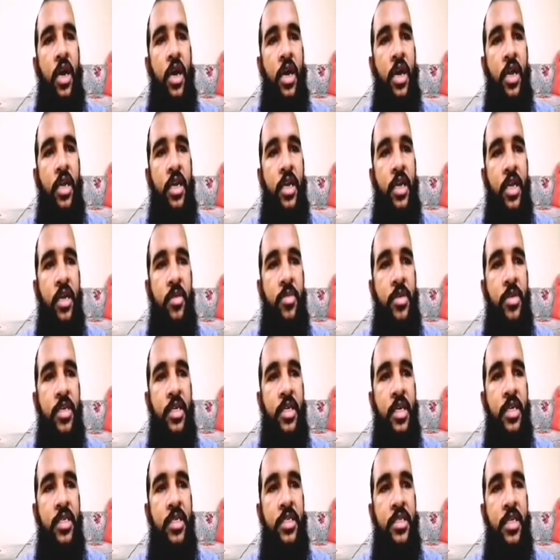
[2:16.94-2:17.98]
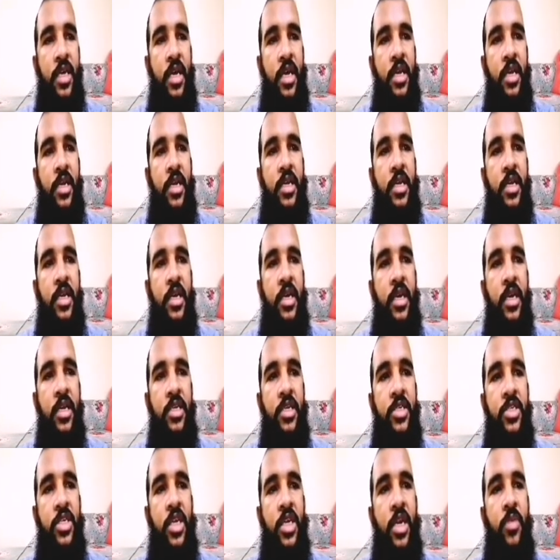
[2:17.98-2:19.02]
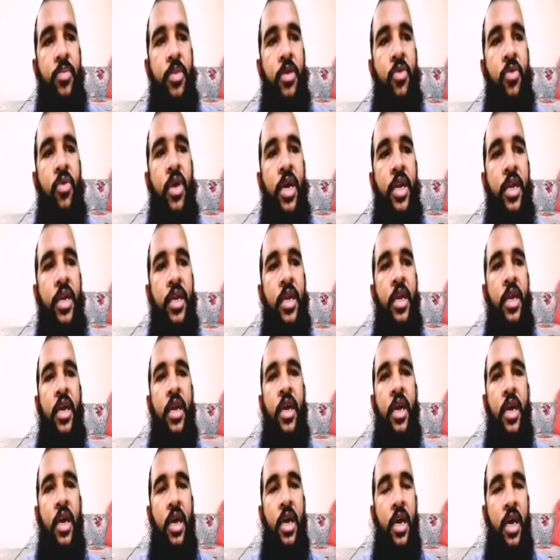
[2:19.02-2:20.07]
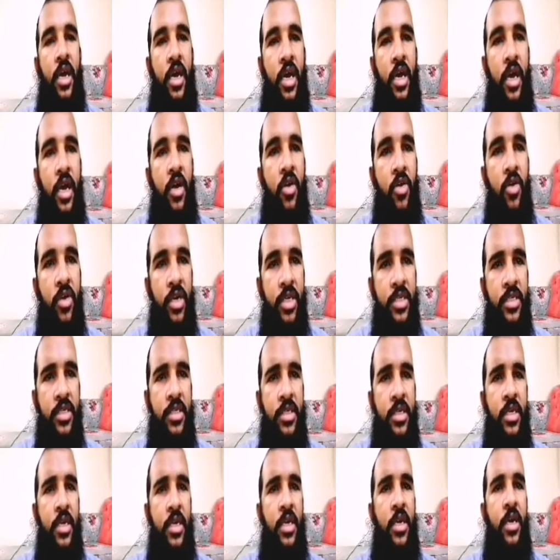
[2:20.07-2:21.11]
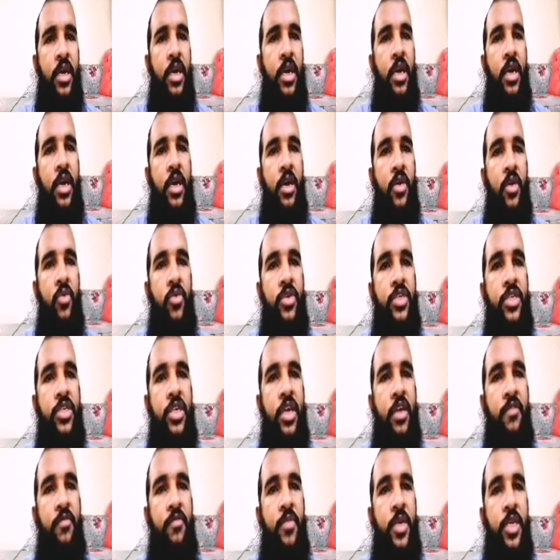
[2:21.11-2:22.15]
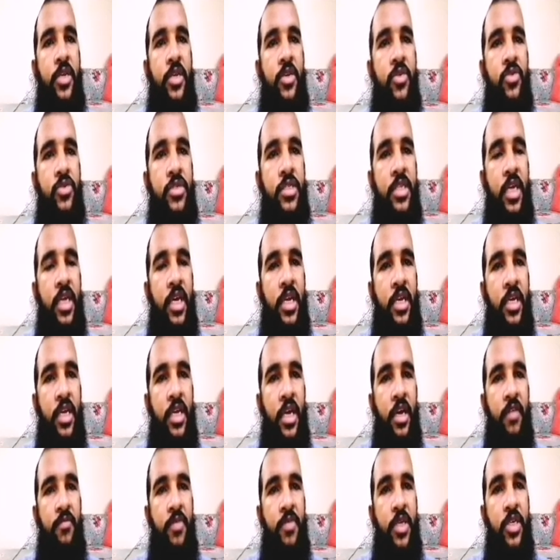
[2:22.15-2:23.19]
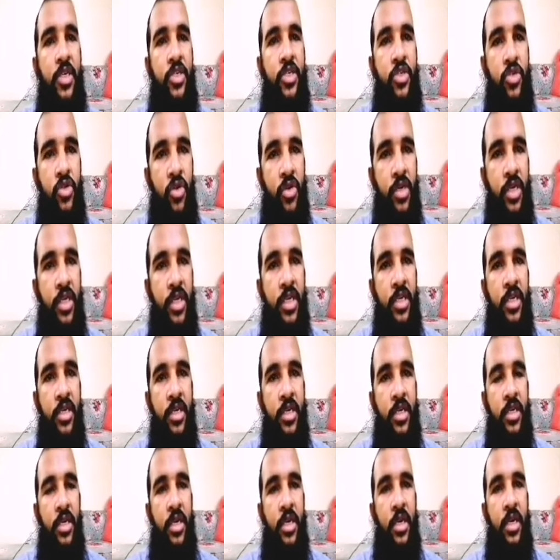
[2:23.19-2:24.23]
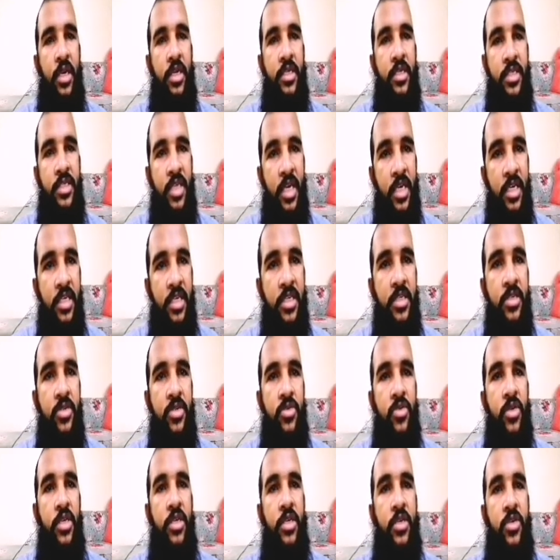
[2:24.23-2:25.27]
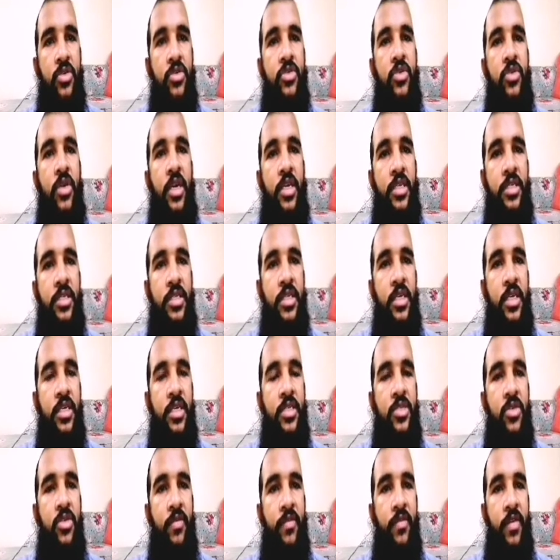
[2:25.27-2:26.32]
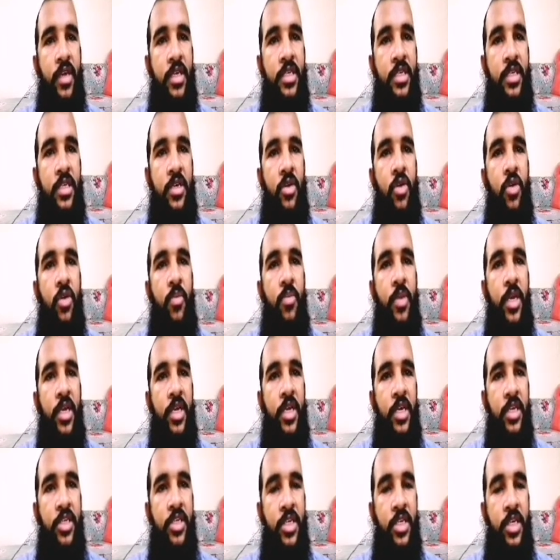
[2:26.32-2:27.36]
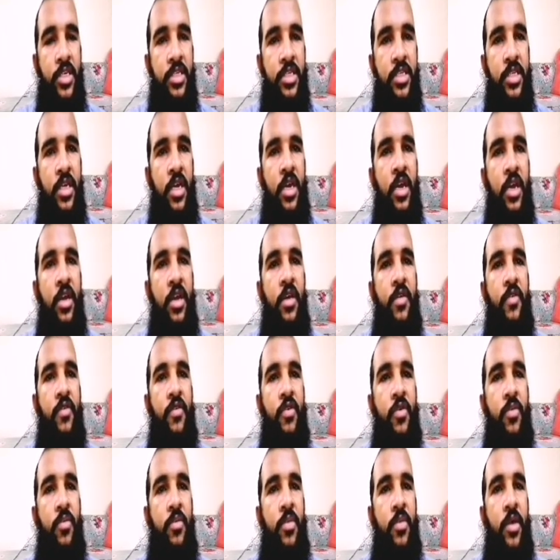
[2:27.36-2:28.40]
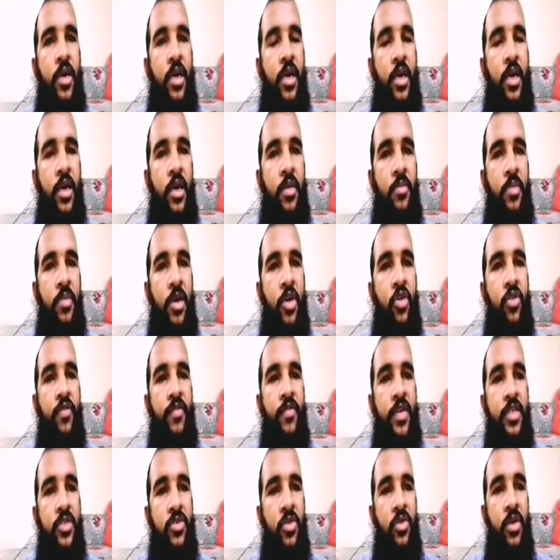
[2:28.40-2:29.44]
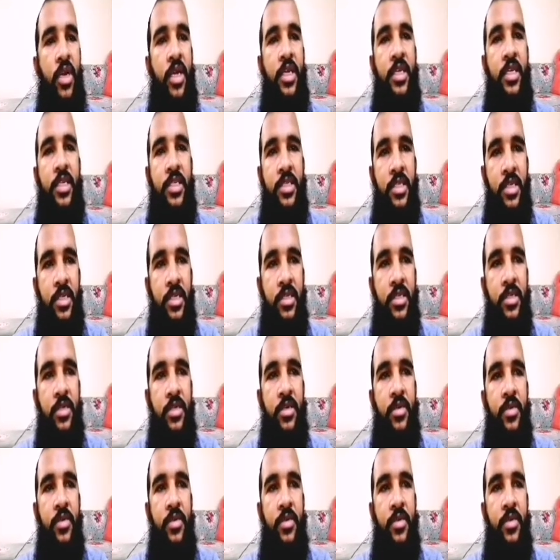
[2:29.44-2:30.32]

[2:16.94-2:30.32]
inhibitors and GLP-1 agonist which have been used and have been shown in studies to reduce your incidence of getting complications from macrovascular disease.